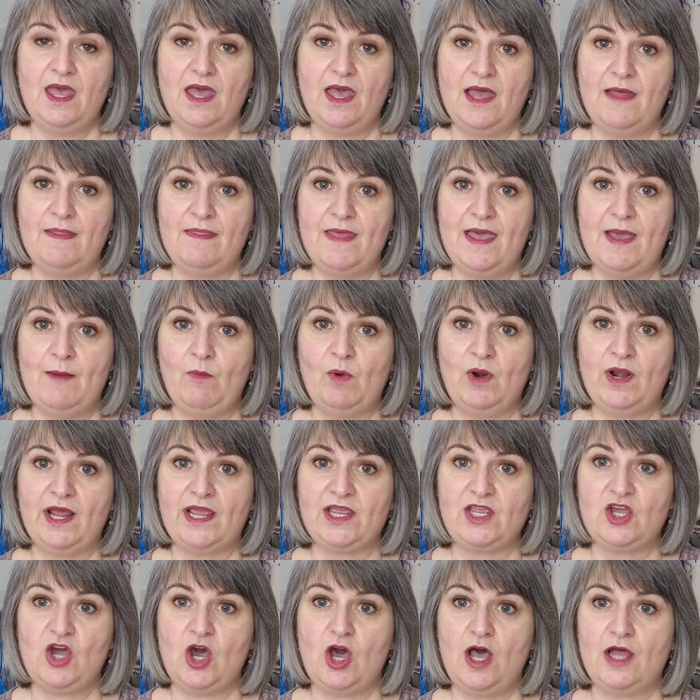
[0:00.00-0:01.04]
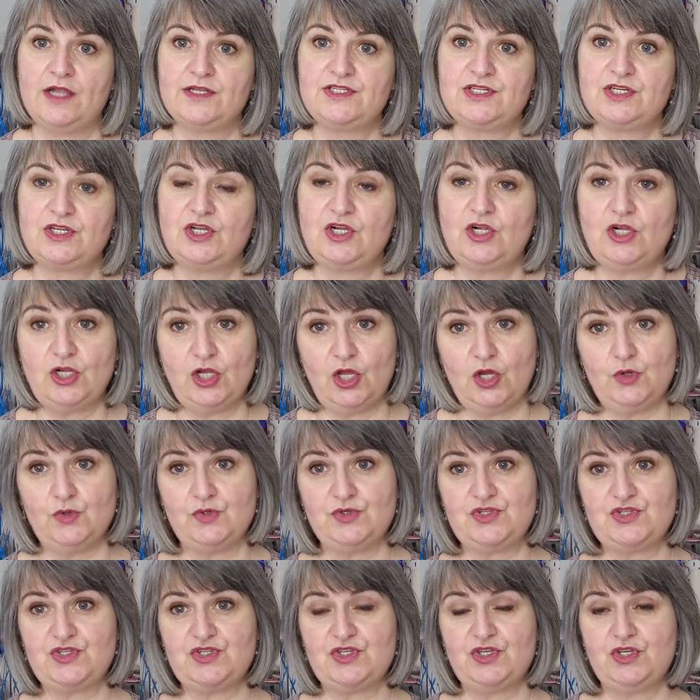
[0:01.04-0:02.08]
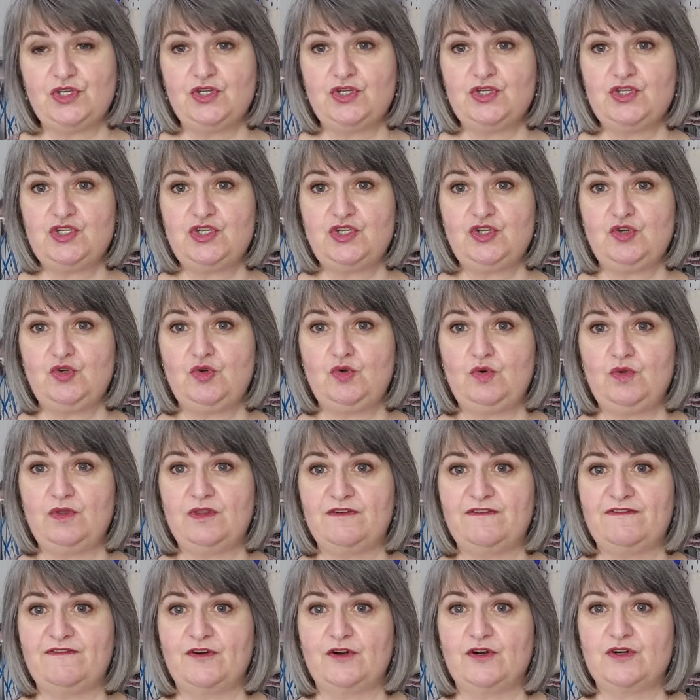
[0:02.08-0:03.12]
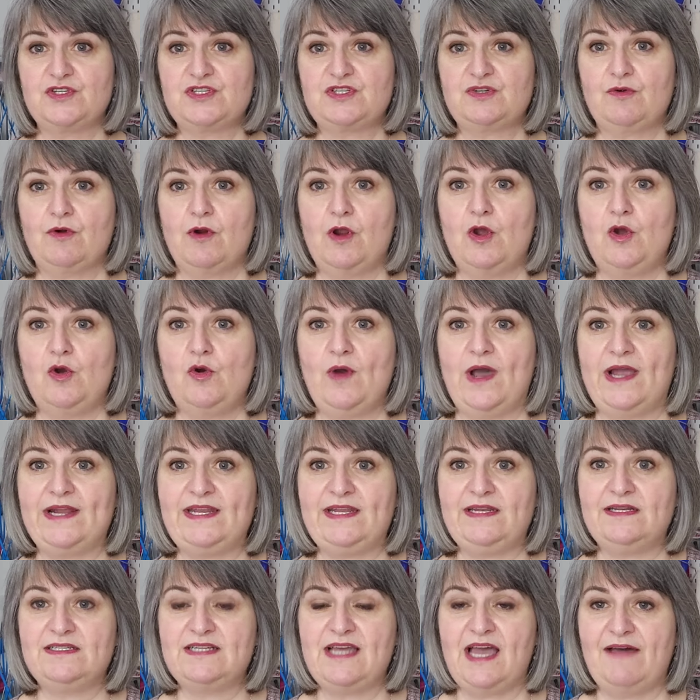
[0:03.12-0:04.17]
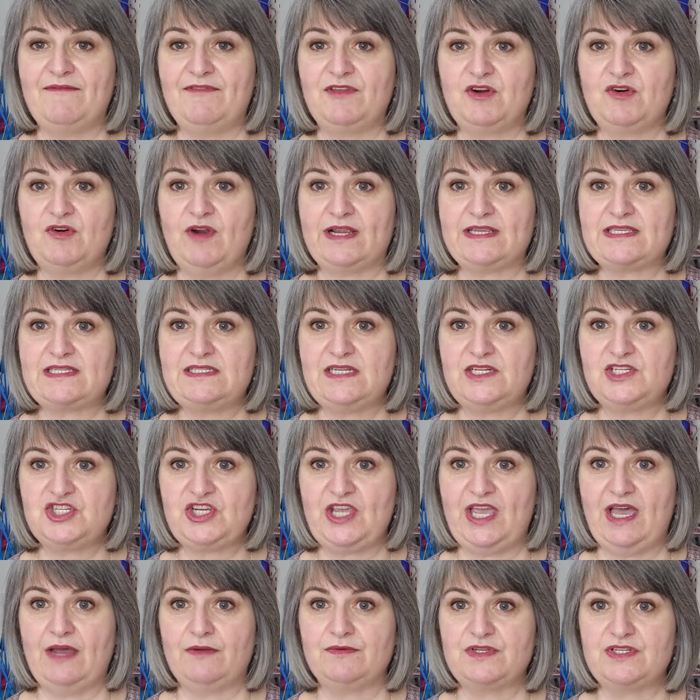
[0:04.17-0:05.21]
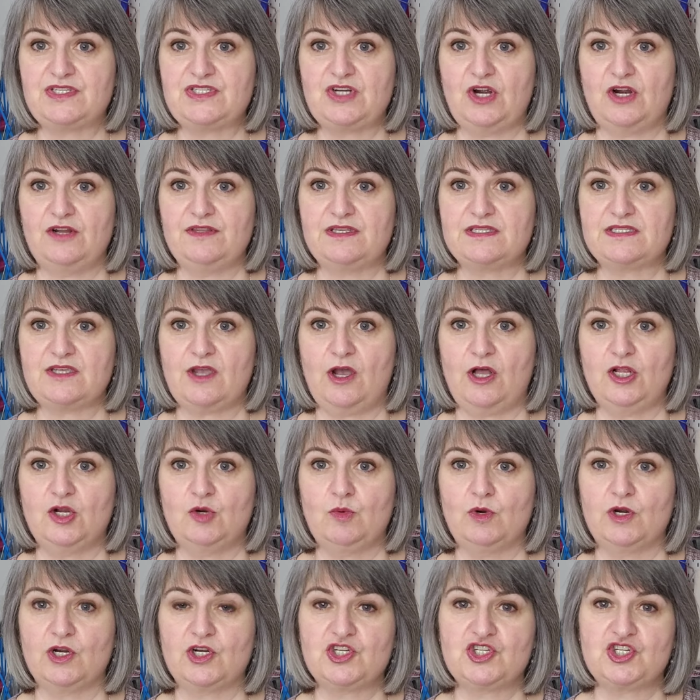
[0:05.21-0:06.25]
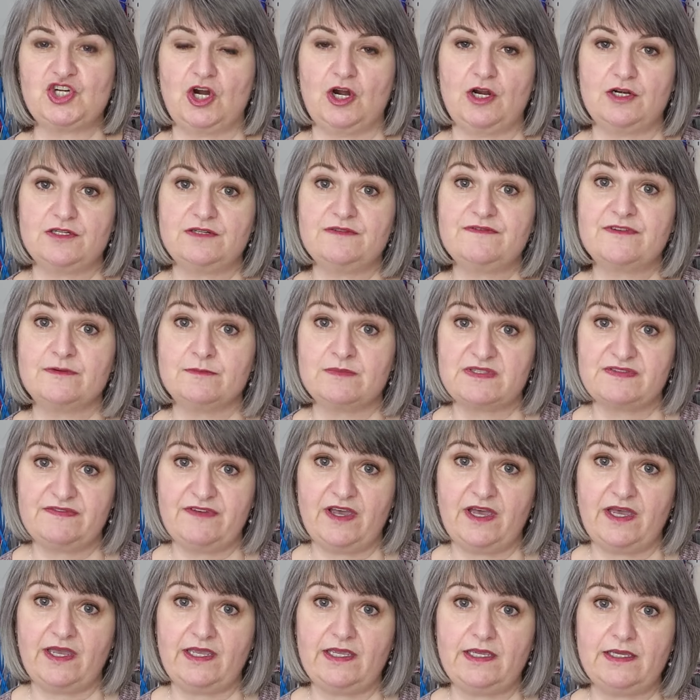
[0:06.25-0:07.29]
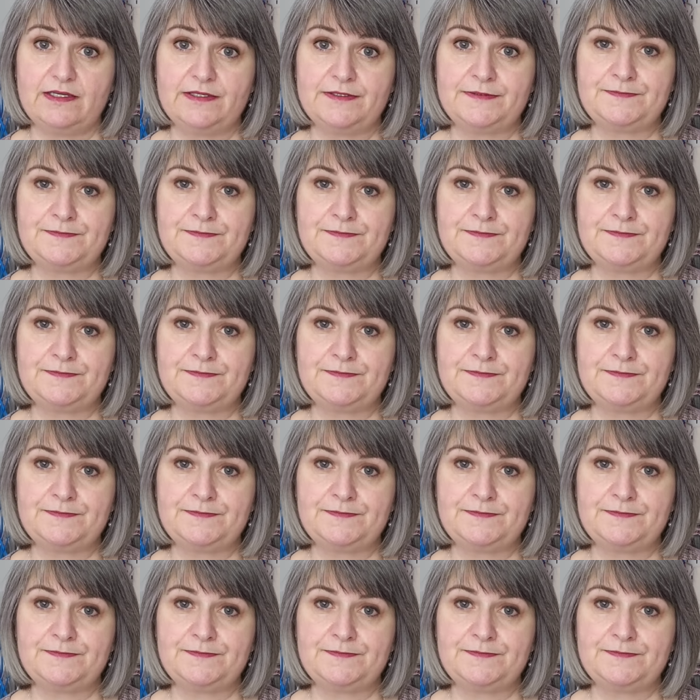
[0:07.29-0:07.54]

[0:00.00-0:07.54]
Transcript: And then when I got close to the first row, I needed to have the correct stitch count to start this color work chart from Zweig.